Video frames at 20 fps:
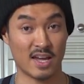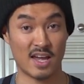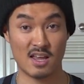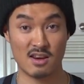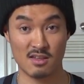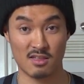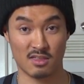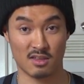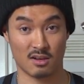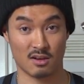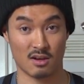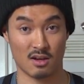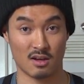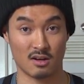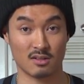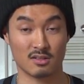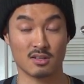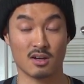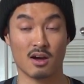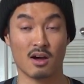anything
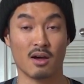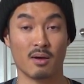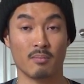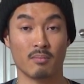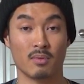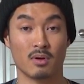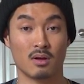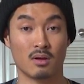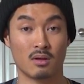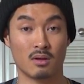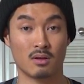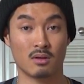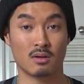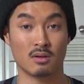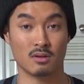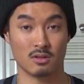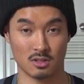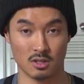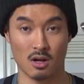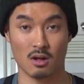ahead of time,
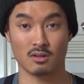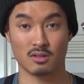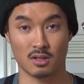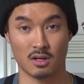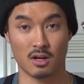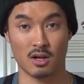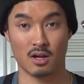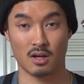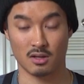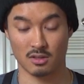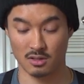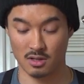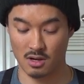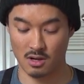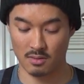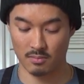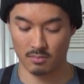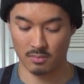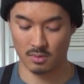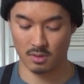salt it ahead of
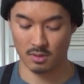time.